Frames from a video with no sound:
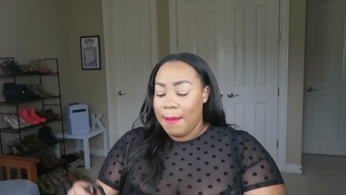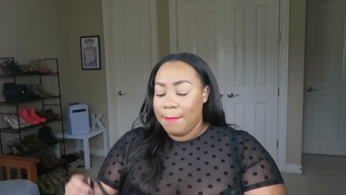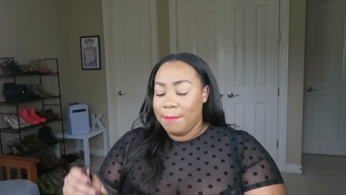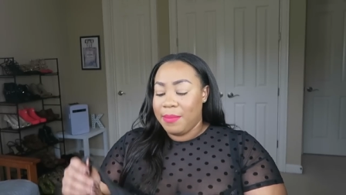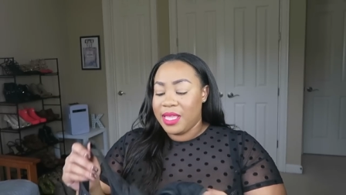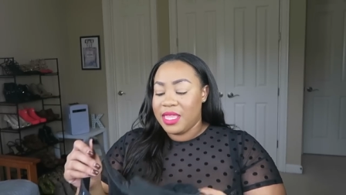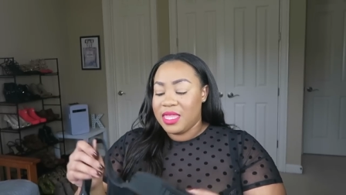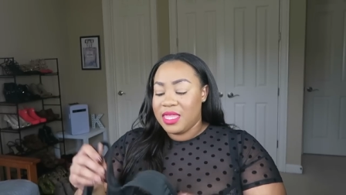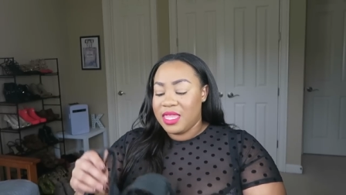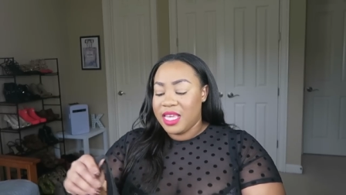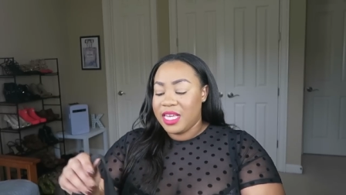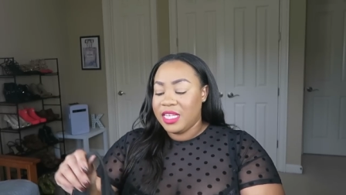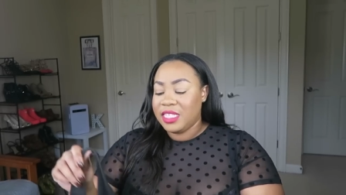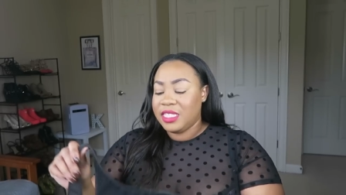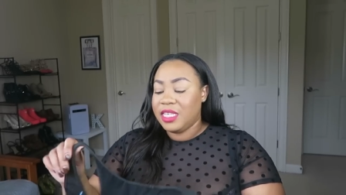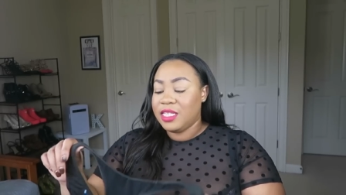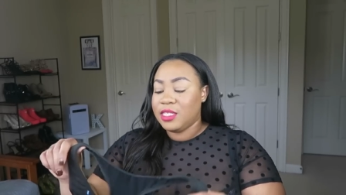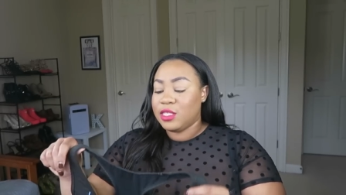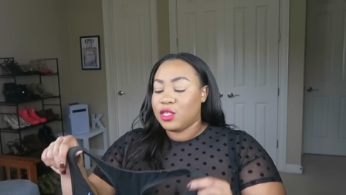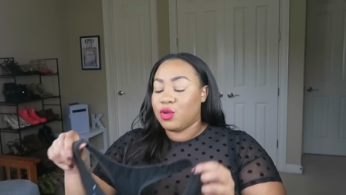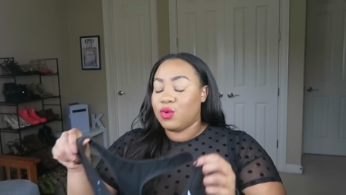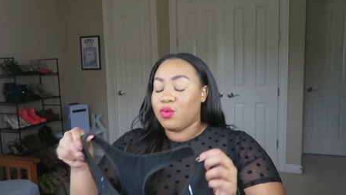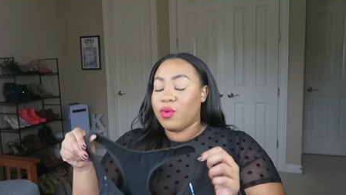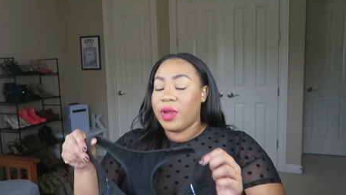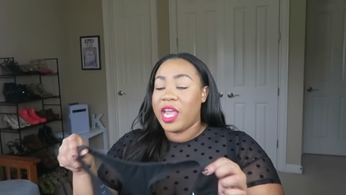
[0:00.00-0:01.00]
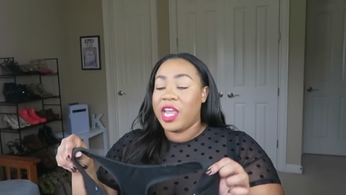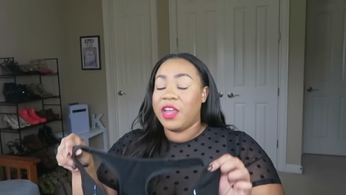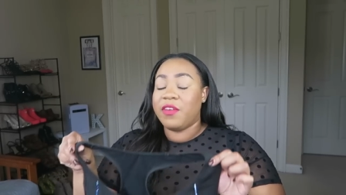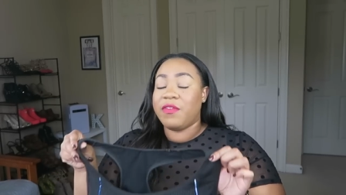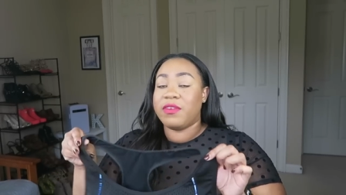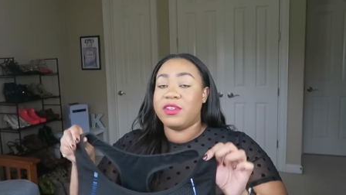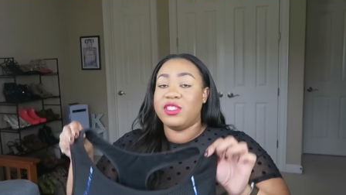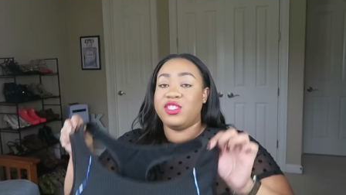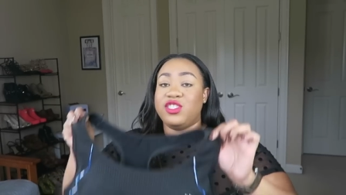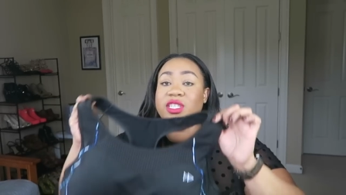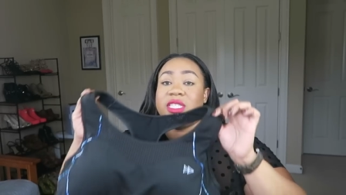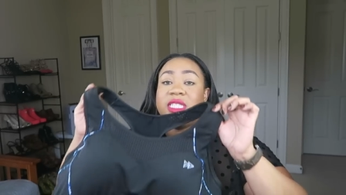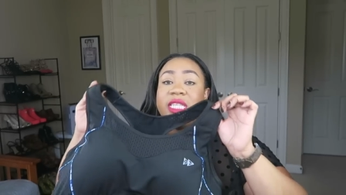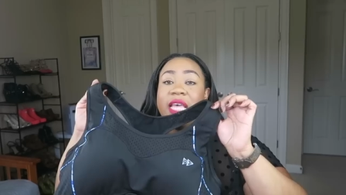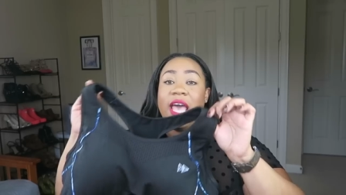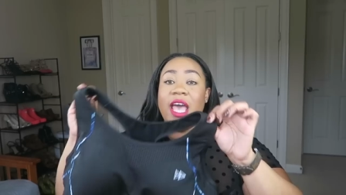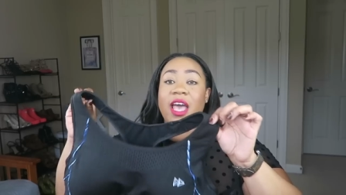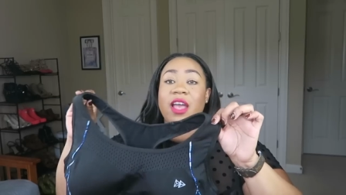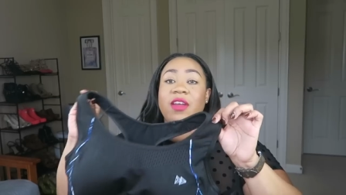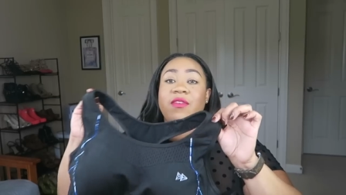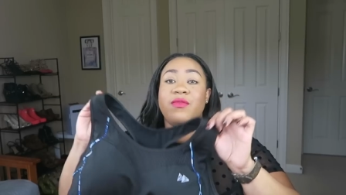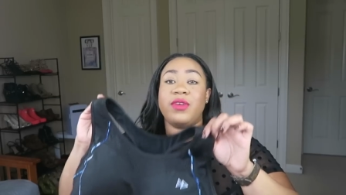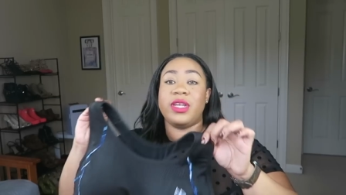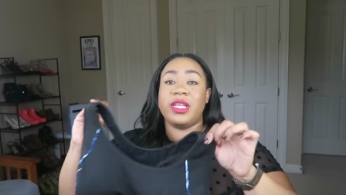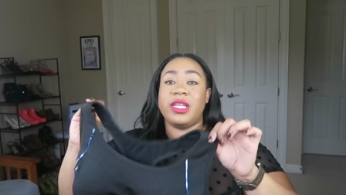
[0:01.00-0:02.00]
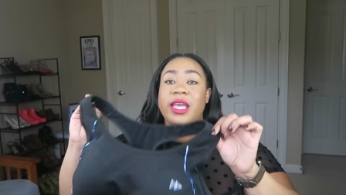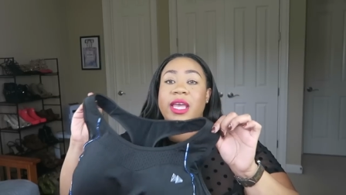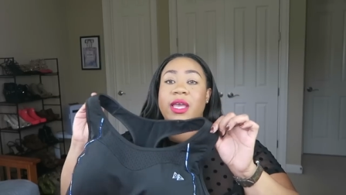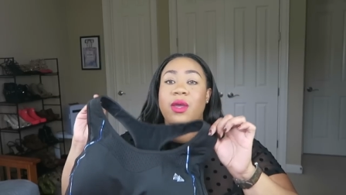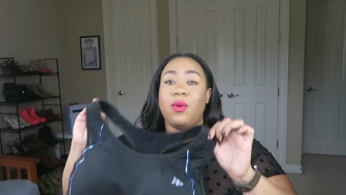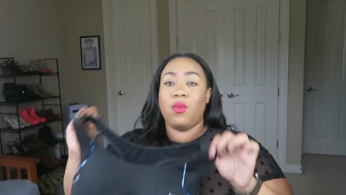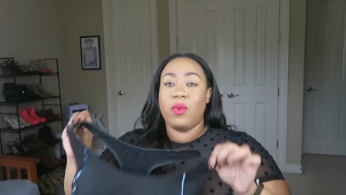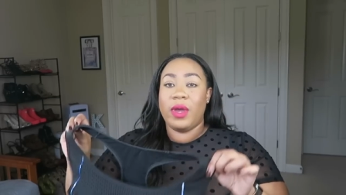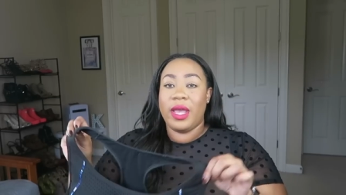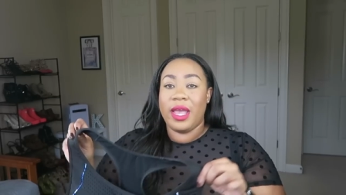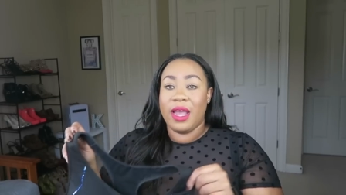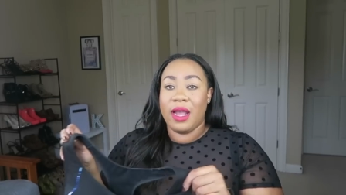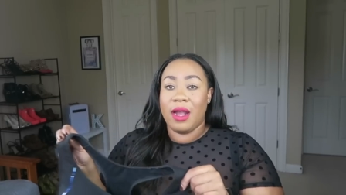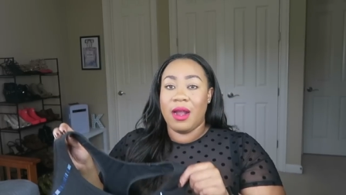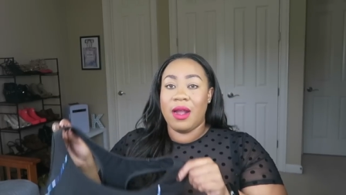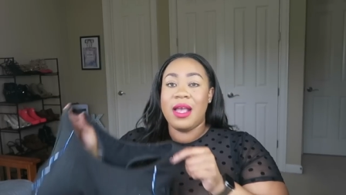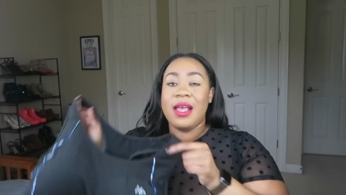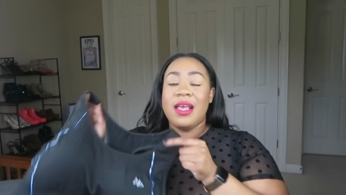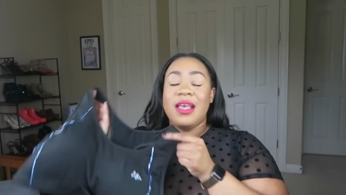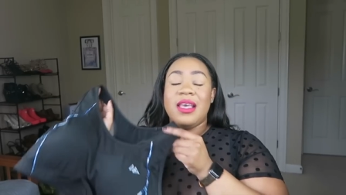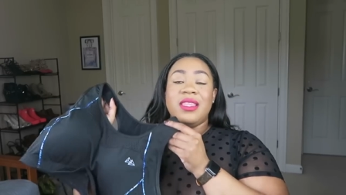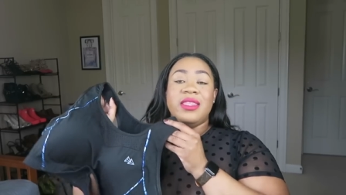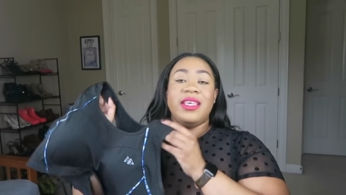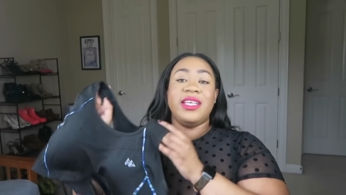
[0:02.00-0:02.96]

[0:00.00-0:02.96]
but this is great for just everyday wear.